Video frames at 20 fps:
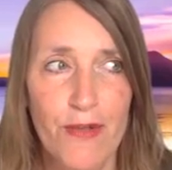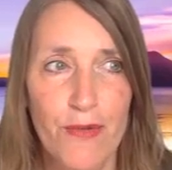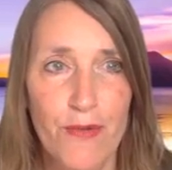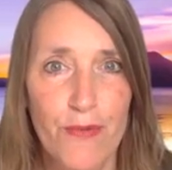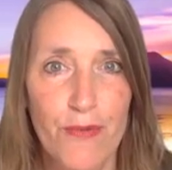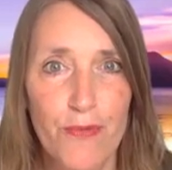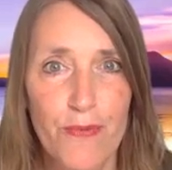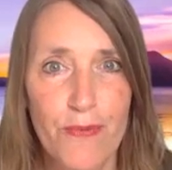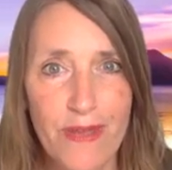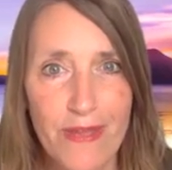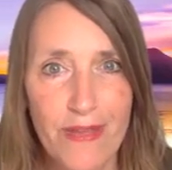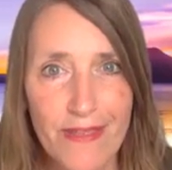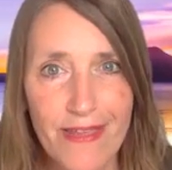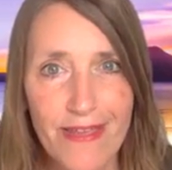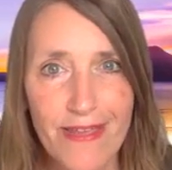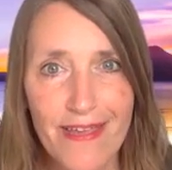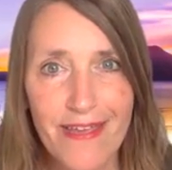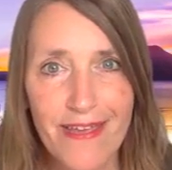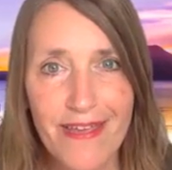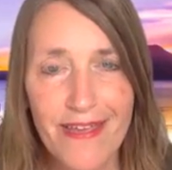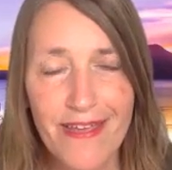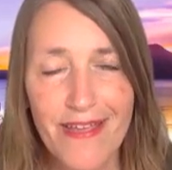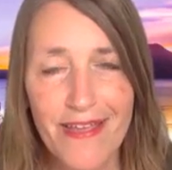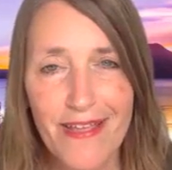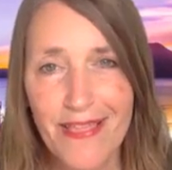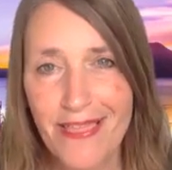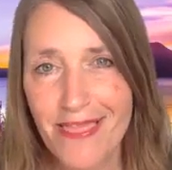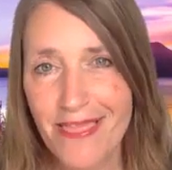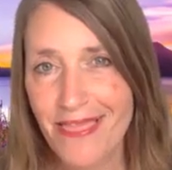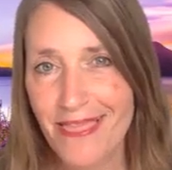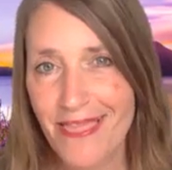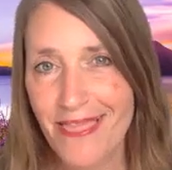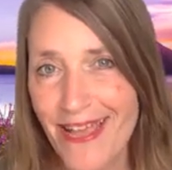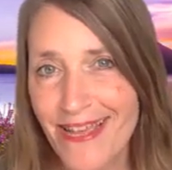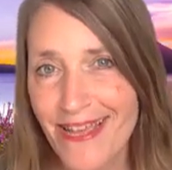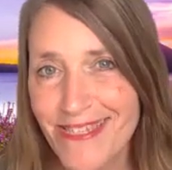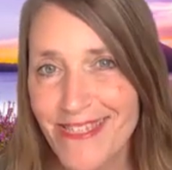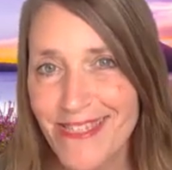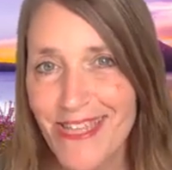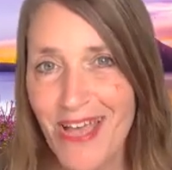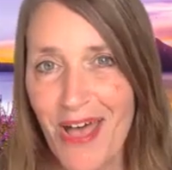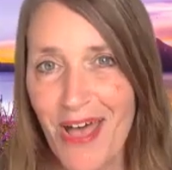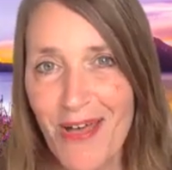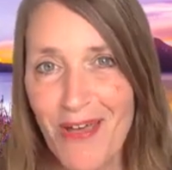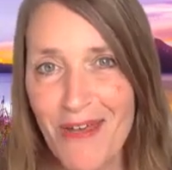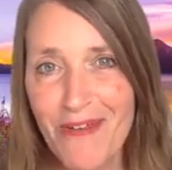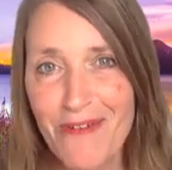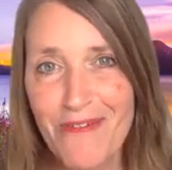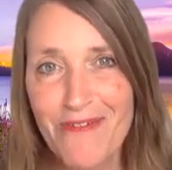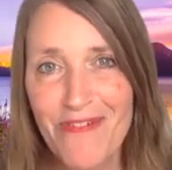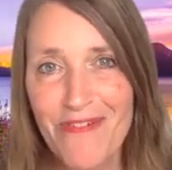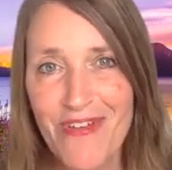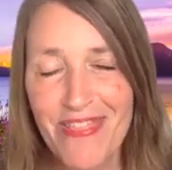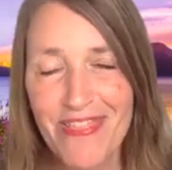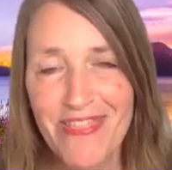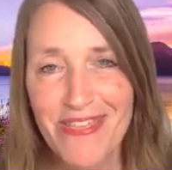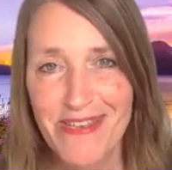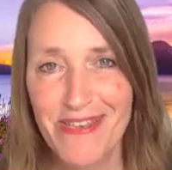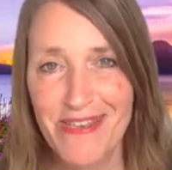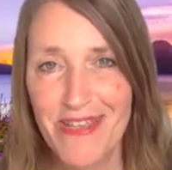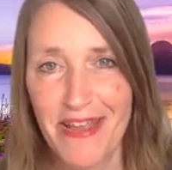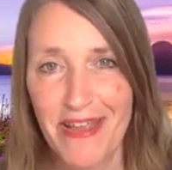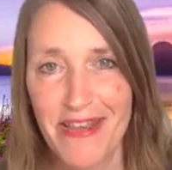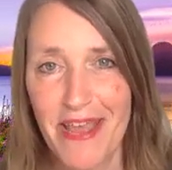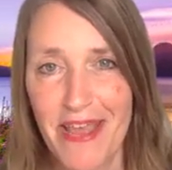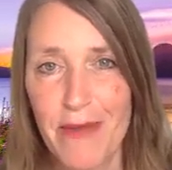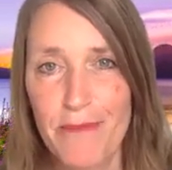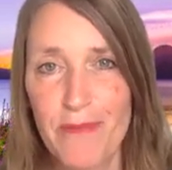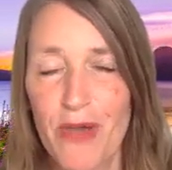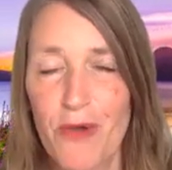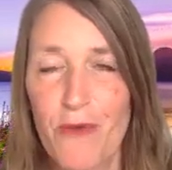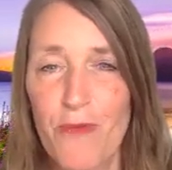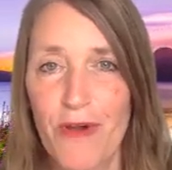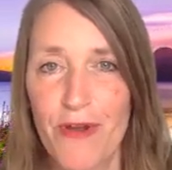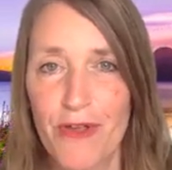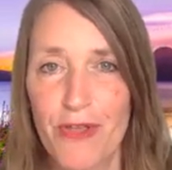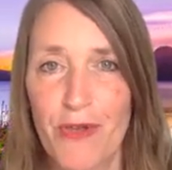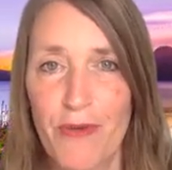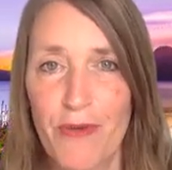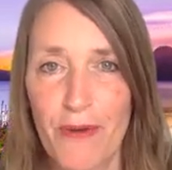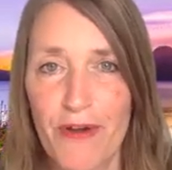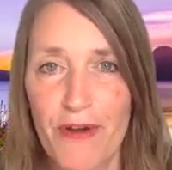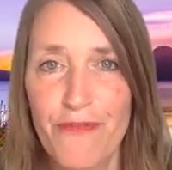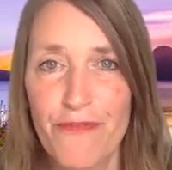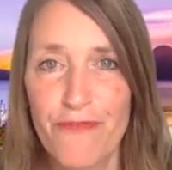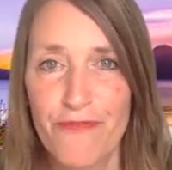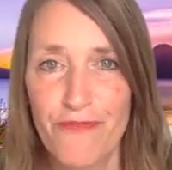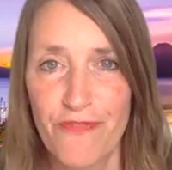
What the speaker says: really less of the dynamic where you are